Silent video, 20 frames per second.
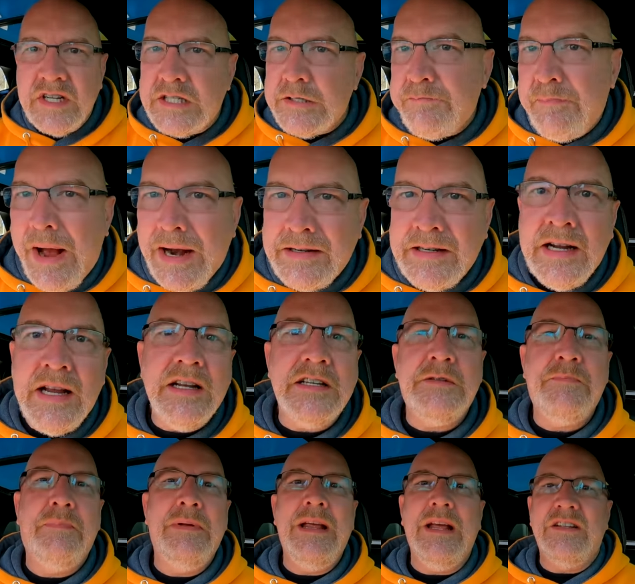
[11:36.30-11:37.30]
expecting it
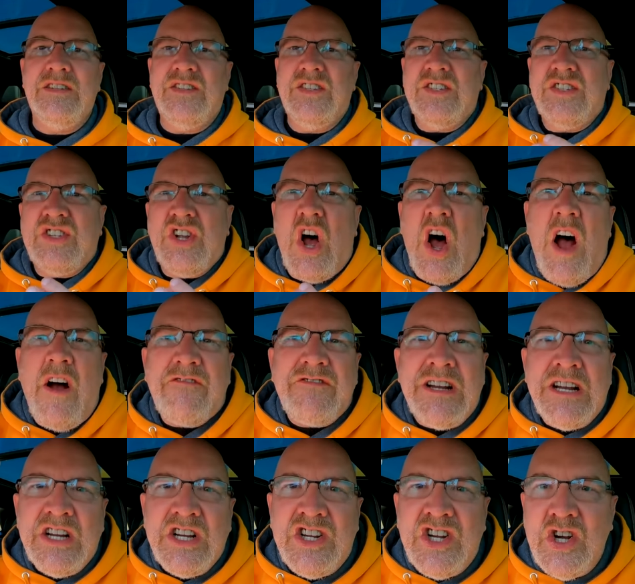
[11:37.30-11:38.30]
to be as soft
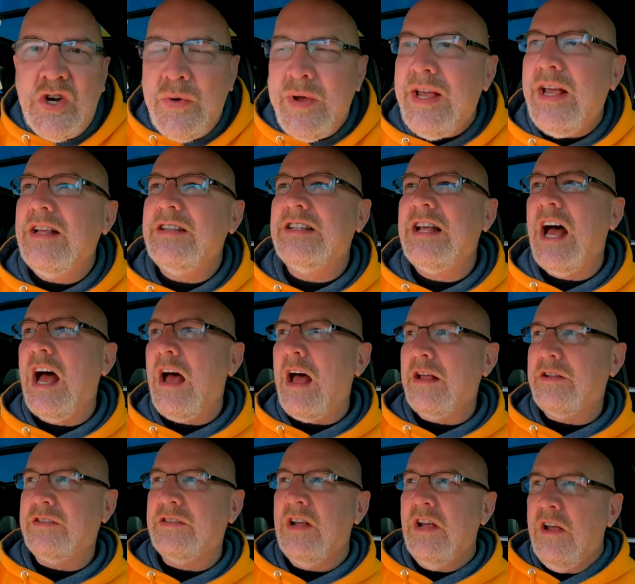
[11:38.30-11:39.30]
and gooey as
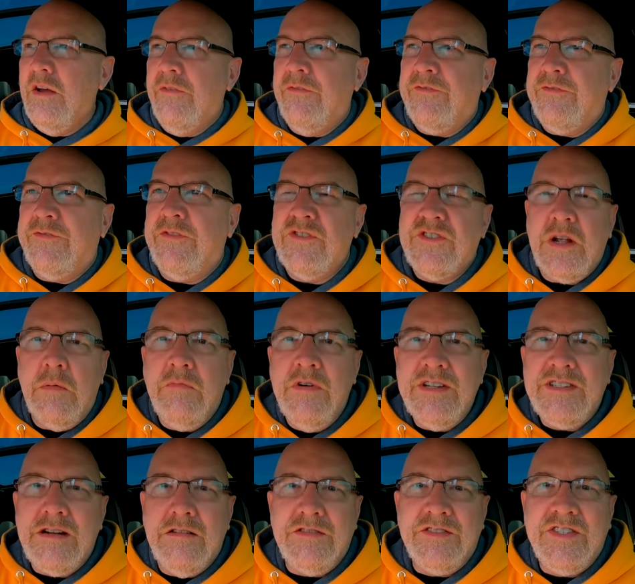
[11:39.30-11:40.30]
that. for some
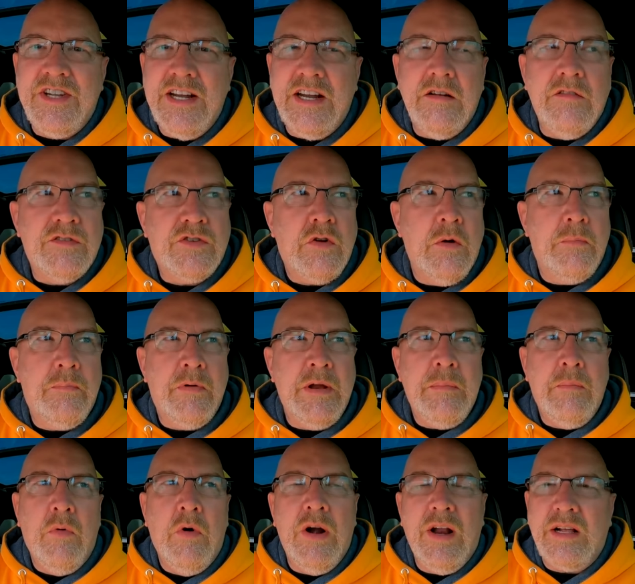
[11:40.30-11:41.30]
reason, I was thinking it was going to be
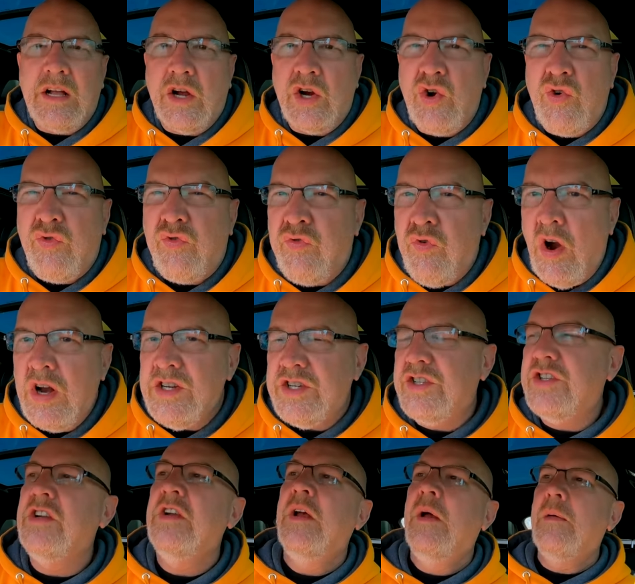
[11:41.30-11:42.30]
more like a
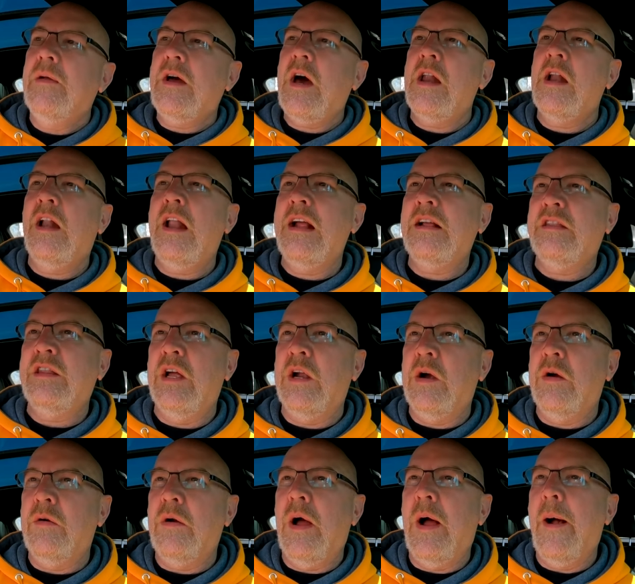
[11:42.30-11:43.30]
crunch, kind of like
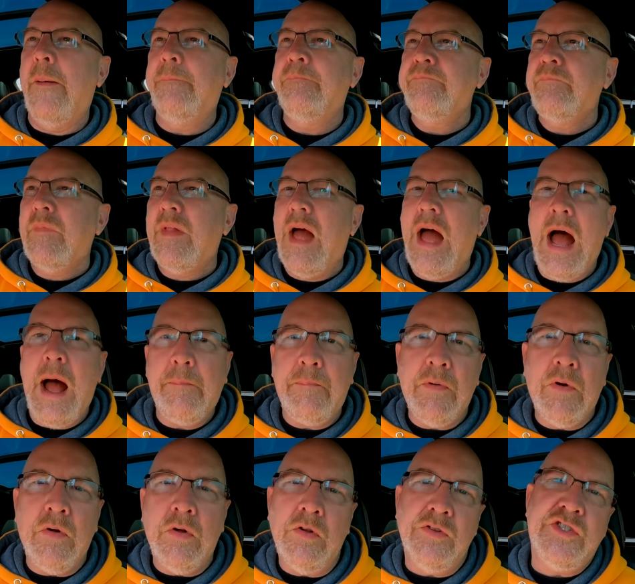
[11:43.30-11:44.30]
their uh,
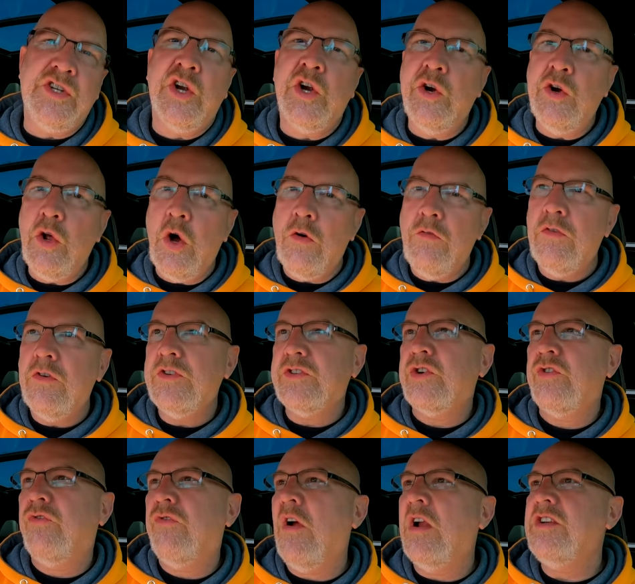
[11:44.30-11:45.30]
apple turnovers
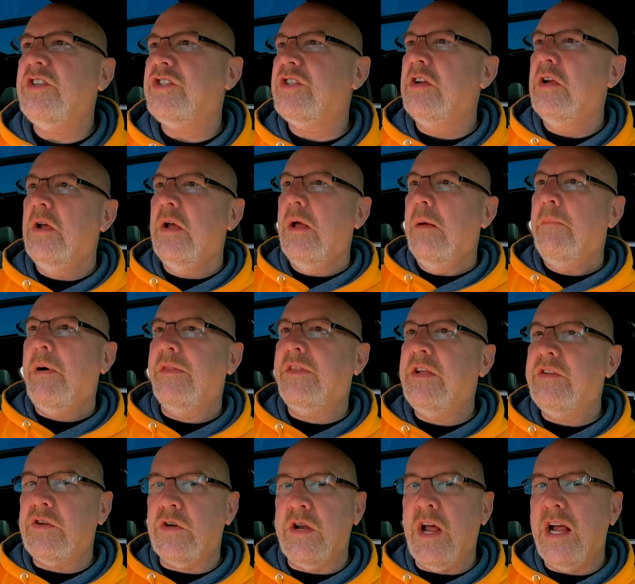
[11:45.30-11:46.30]
crunch. But
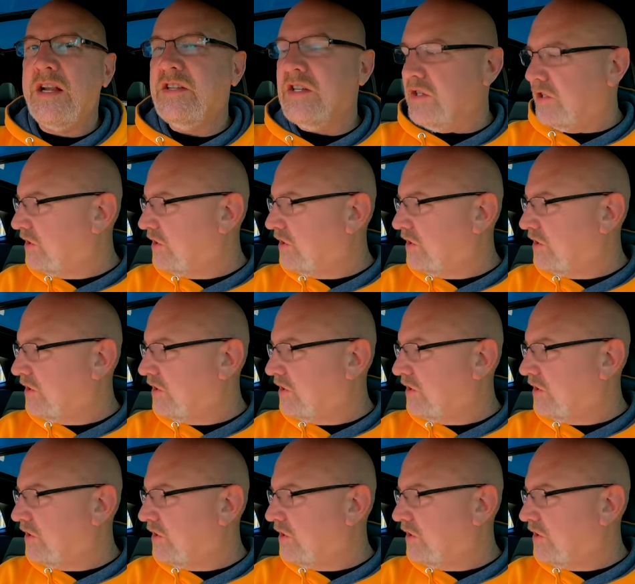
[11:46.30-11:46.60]
these are nice and